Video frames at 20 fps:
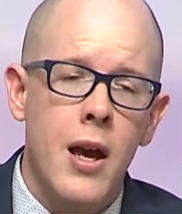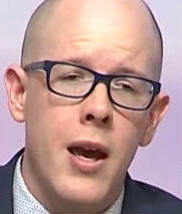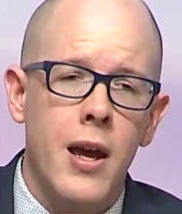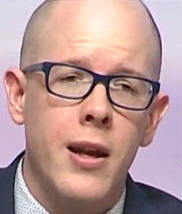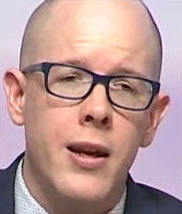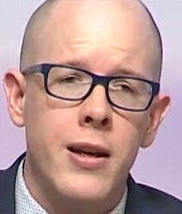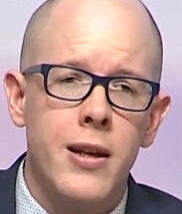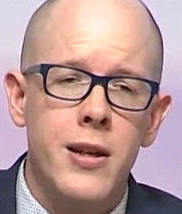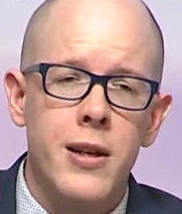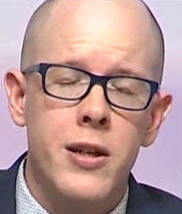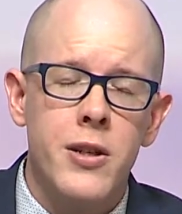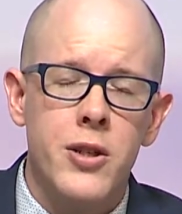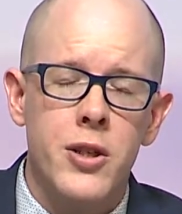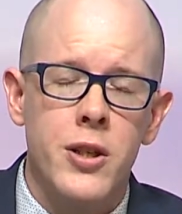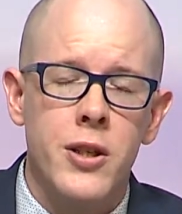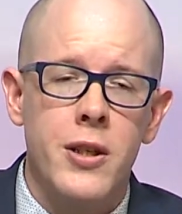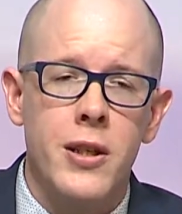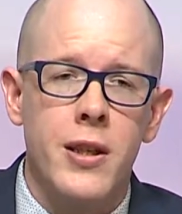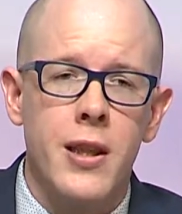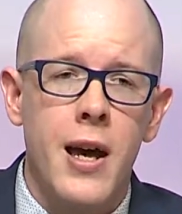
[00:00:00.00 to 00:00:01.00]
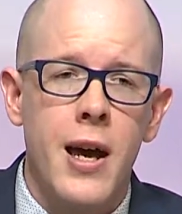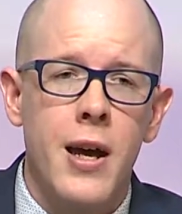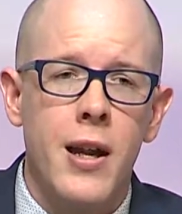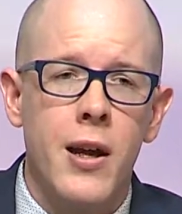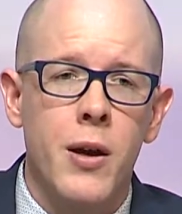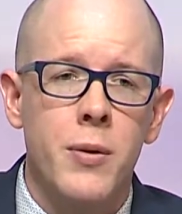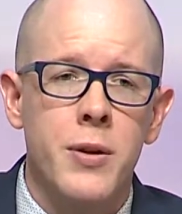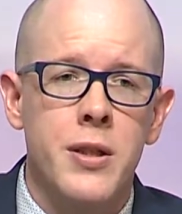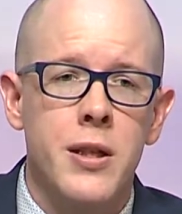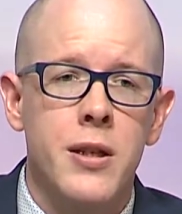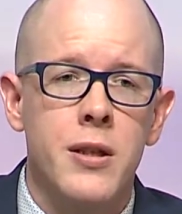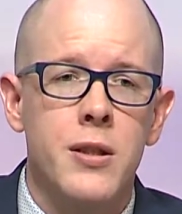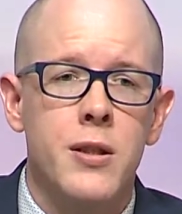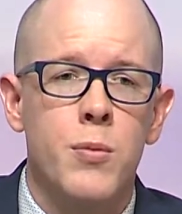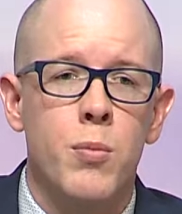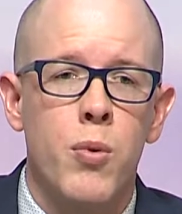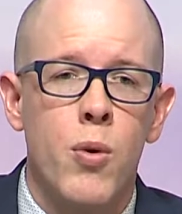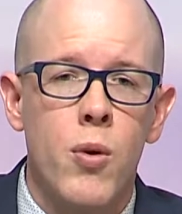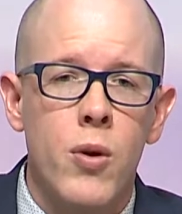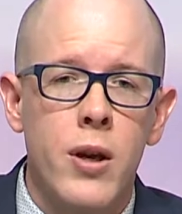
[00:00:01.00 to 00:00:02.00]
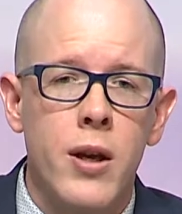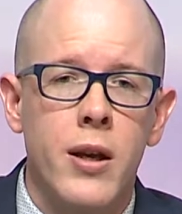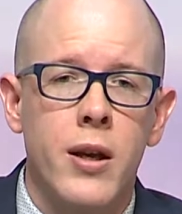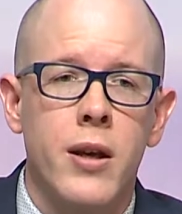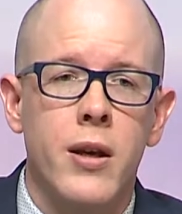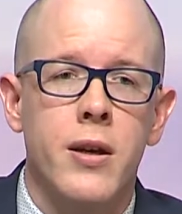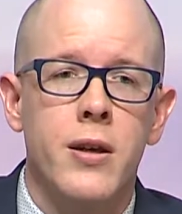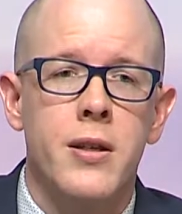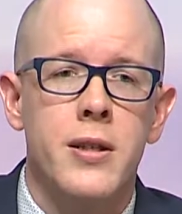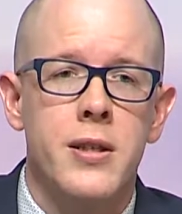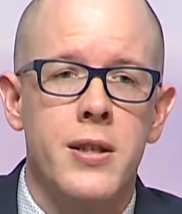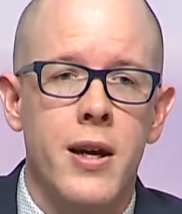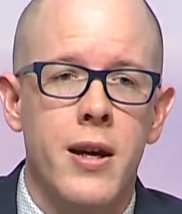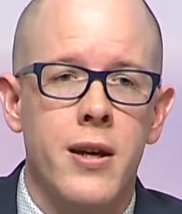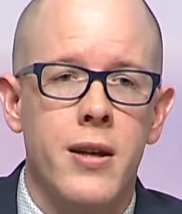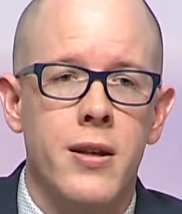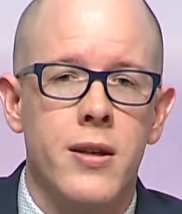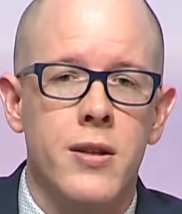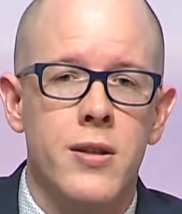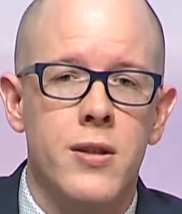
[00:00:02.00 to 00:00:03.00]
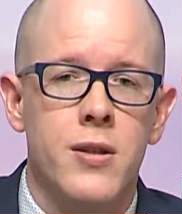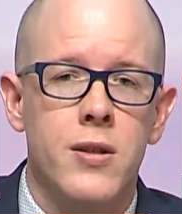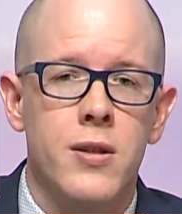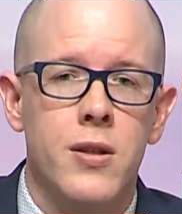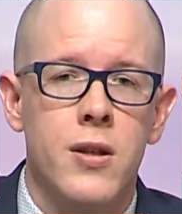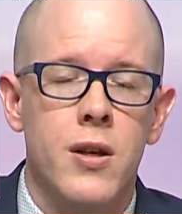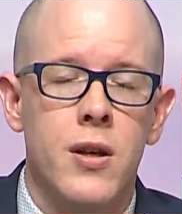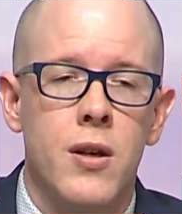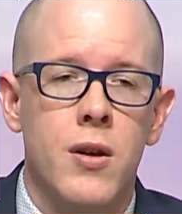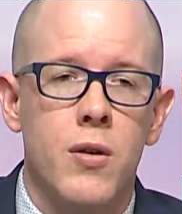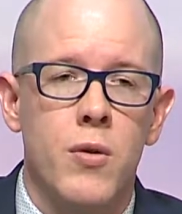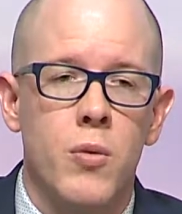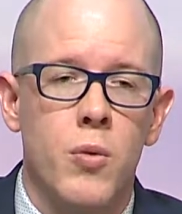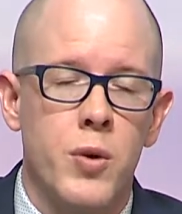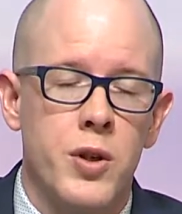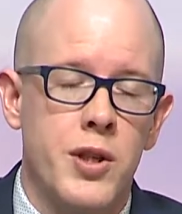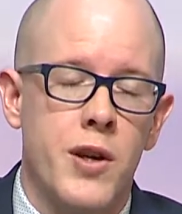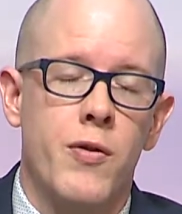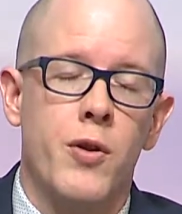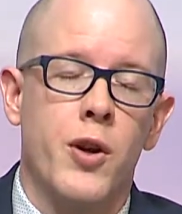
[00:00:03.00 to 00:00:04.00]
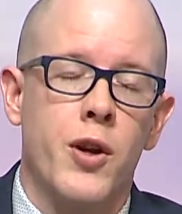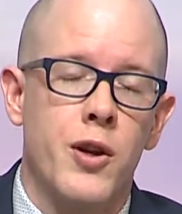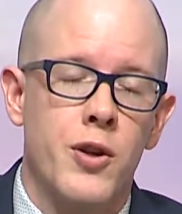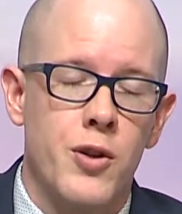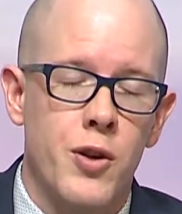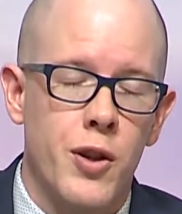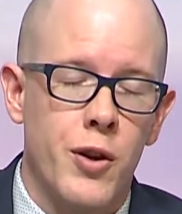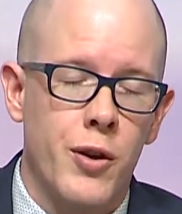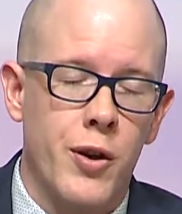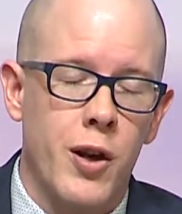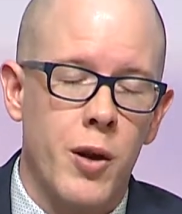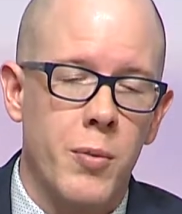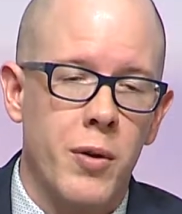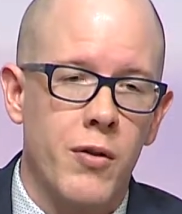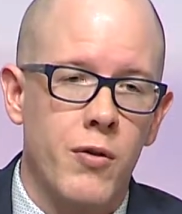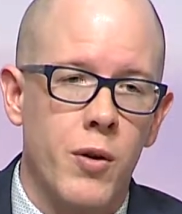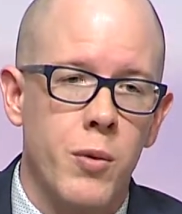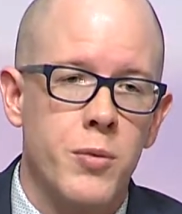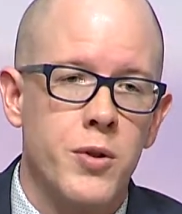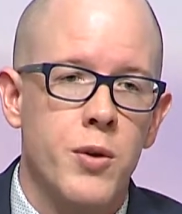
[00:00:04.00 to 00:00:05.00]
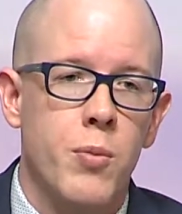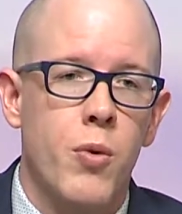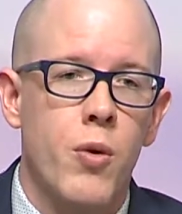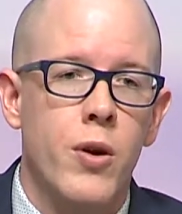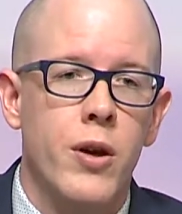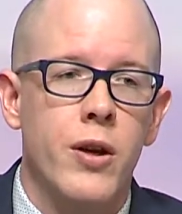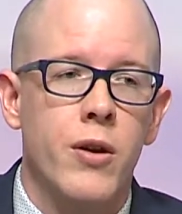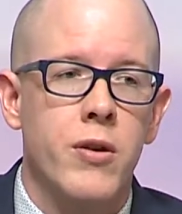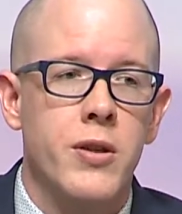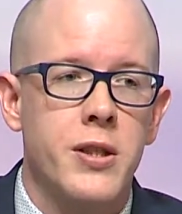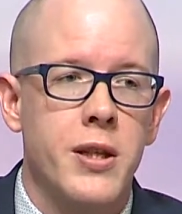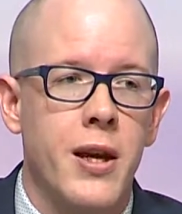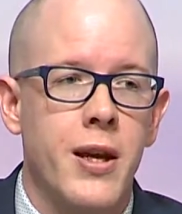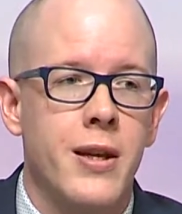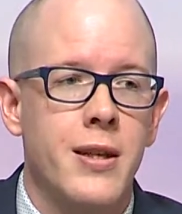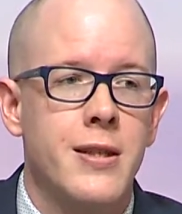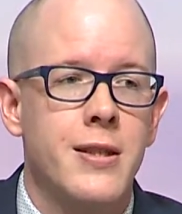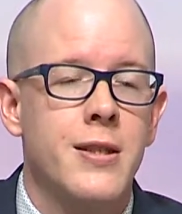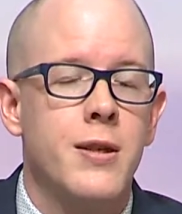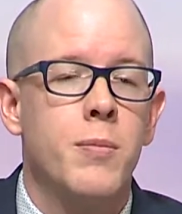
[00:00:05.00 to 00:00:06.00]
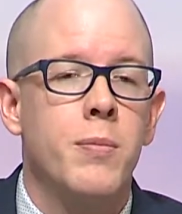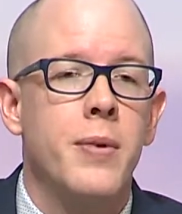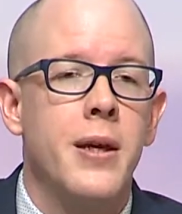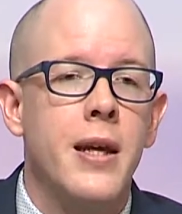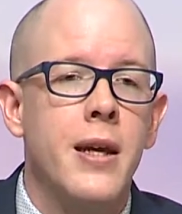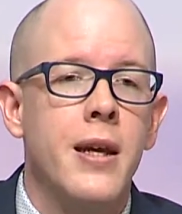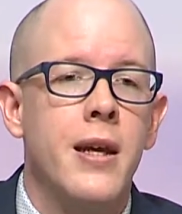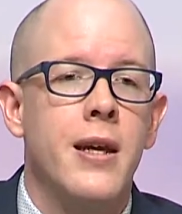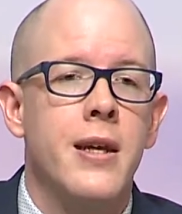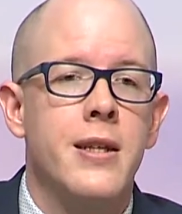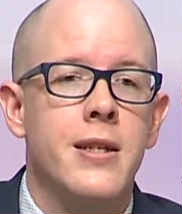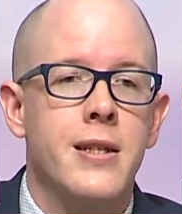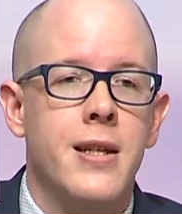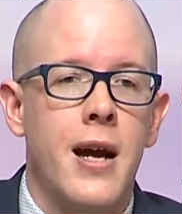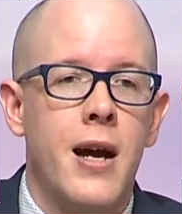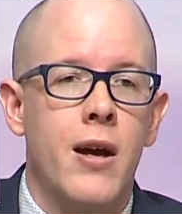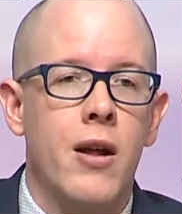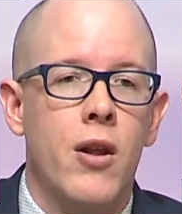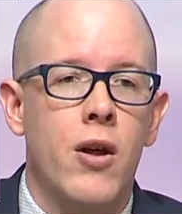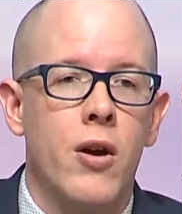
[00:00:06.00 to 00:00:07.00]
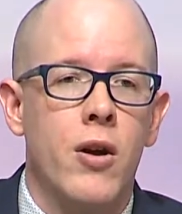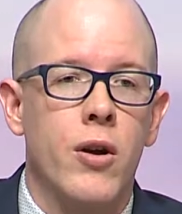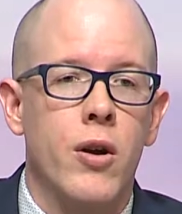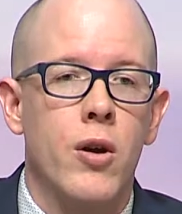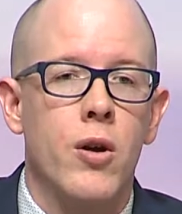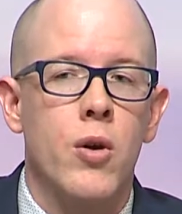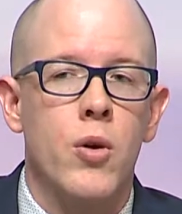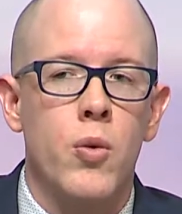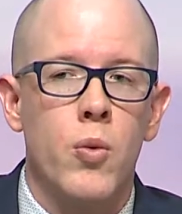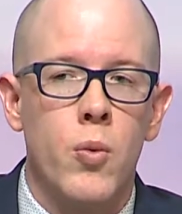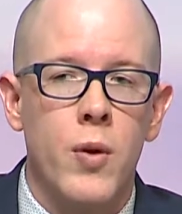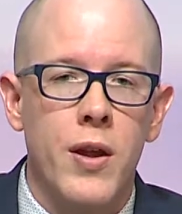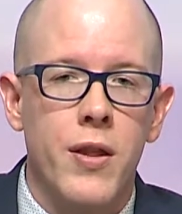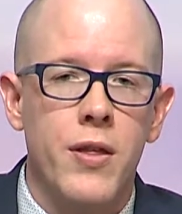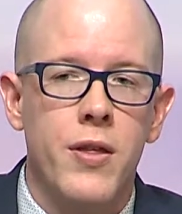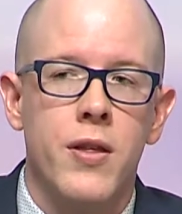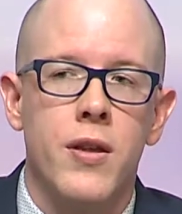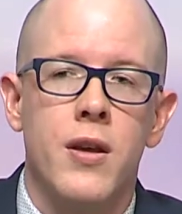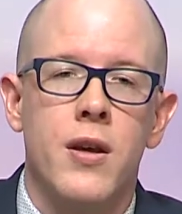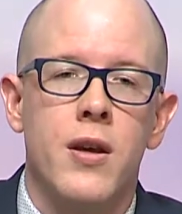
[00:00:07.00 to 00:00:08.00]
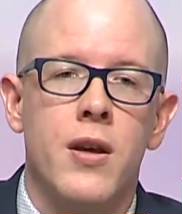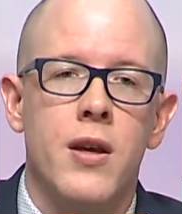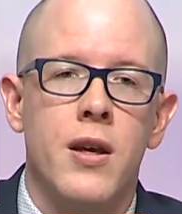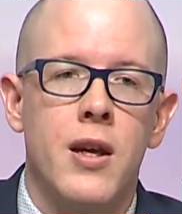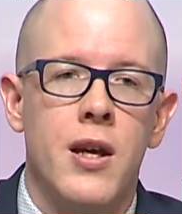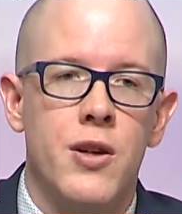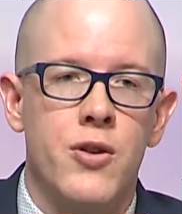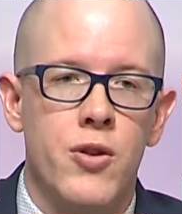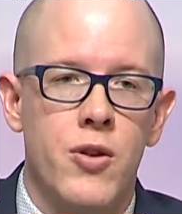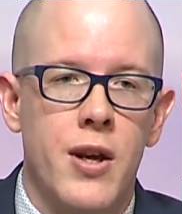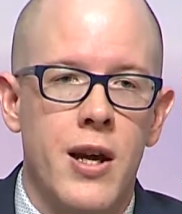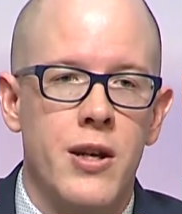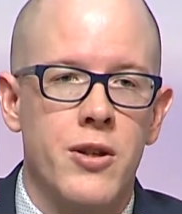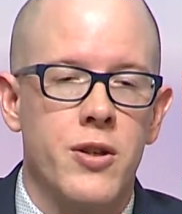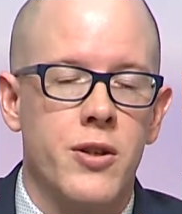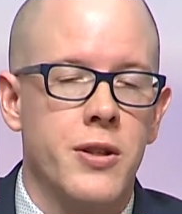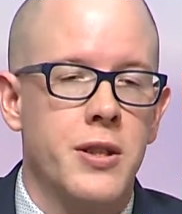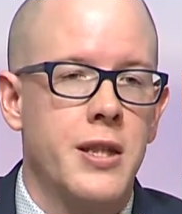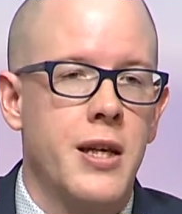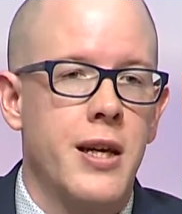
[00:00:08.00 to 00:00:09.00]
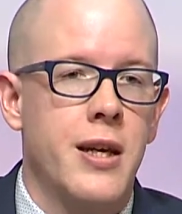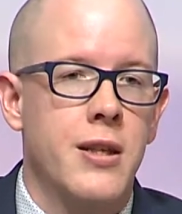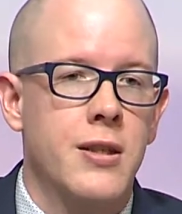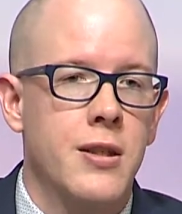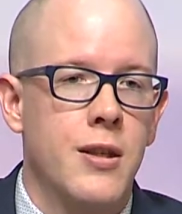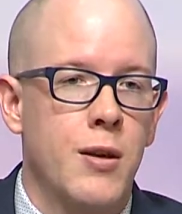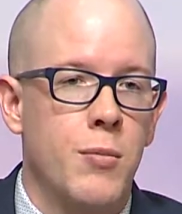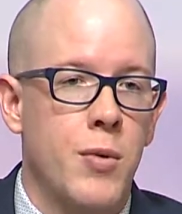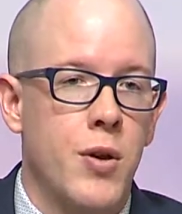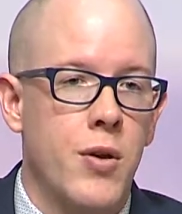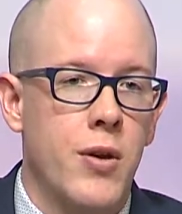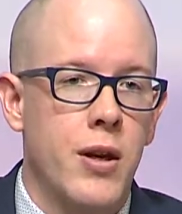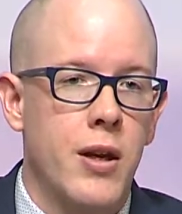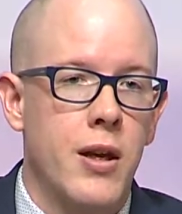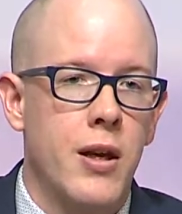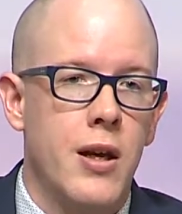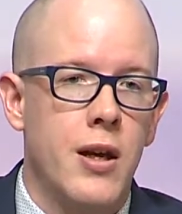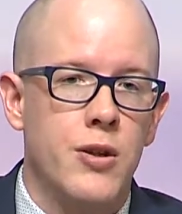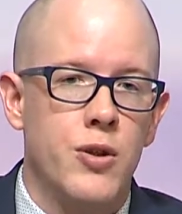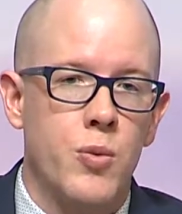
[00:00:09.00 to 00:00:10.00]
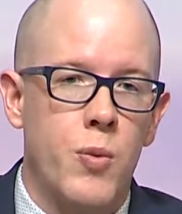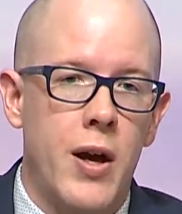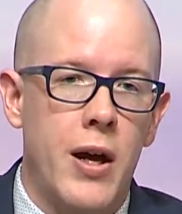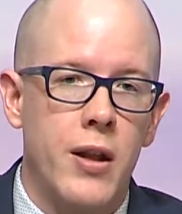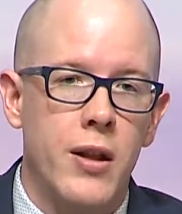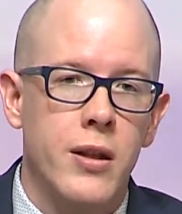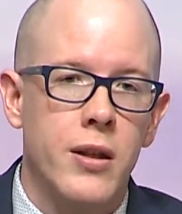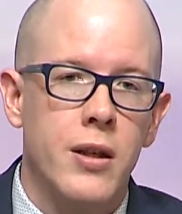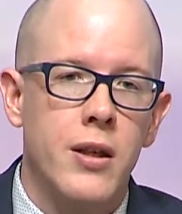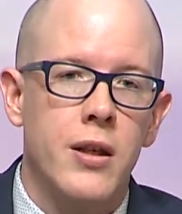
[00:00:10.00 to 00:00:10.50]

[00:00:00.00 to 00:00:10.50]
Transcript: And in addition to that, I would say supporting scientists, whichever country they're coming from, supporting your scientists to be in dialogue with international science community as well,